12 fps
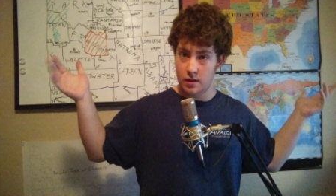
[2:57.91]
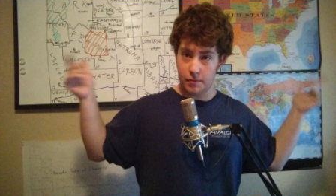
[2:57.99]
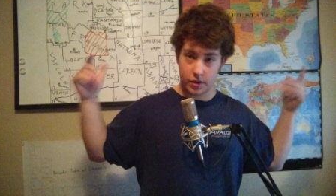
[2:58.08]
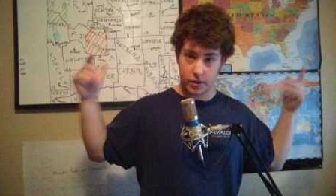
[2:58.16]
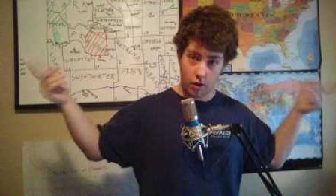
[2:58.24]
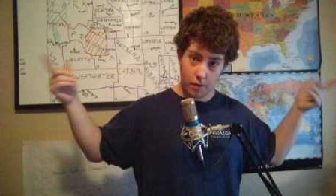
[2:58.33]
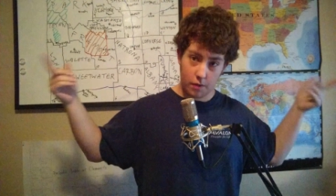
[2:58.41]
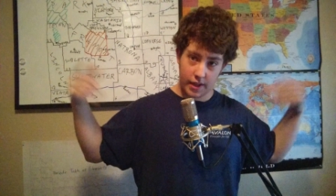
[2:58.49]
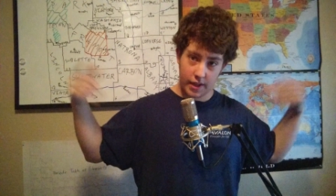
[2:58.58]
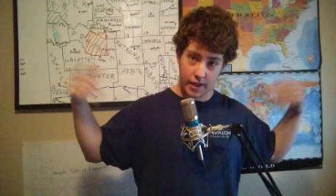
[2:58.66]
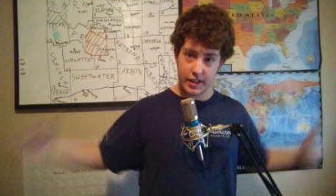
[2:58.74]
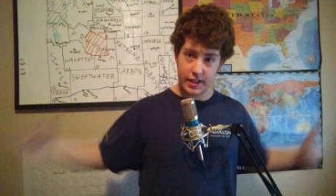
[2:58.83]
But there are
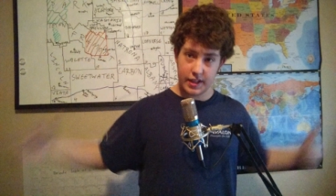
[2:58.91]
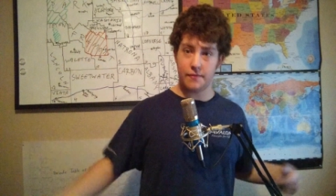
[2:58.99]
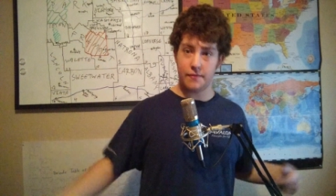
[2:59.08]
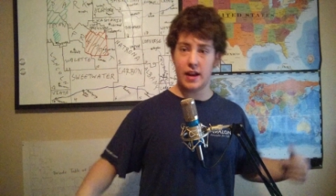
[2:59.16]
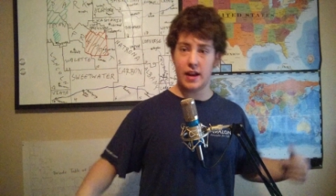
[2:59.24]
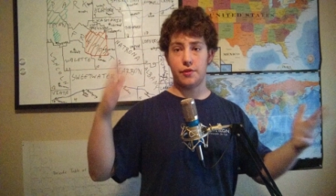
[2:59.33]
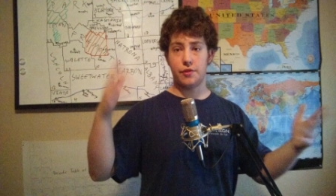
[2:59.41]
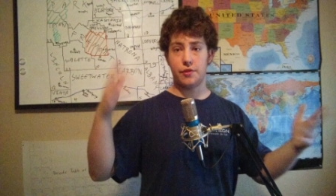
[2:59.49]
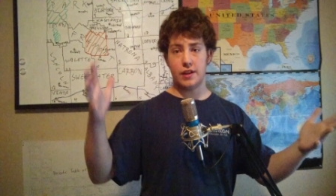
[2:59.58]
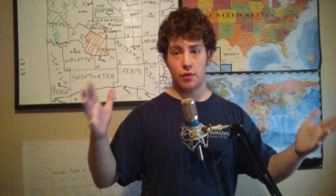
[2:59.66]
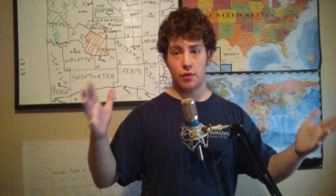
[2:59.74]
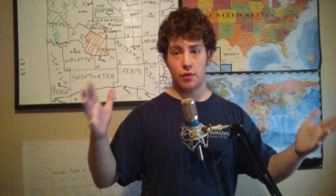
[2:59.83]
plenty of natural
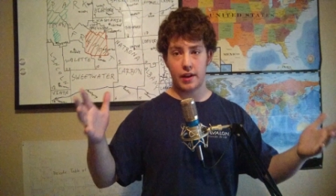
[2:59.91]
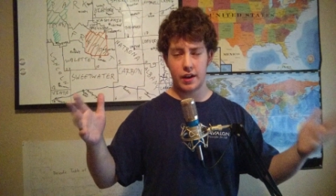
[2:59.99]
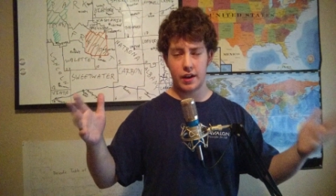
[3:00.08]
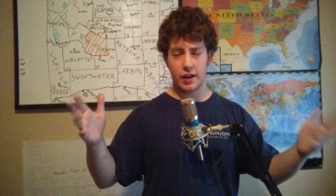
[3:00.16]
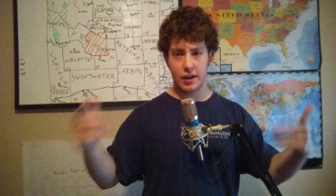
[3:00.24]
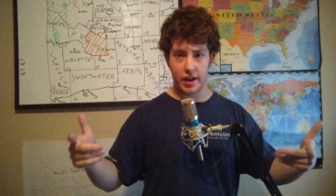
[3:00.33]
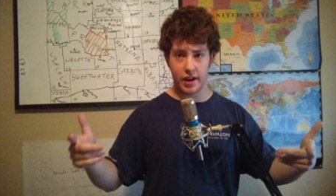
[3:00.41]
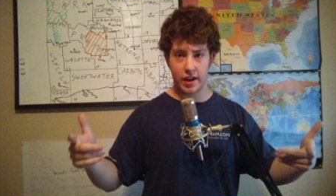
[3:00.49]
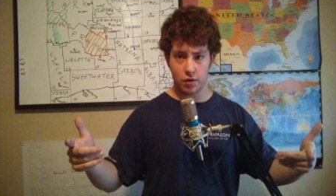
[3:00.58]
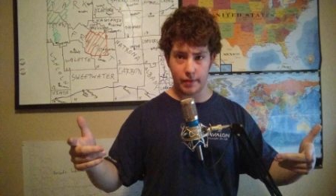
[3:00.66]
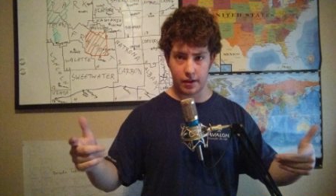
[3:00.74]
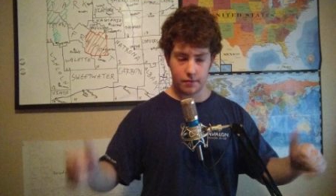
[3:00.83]
things going on in Wyoming.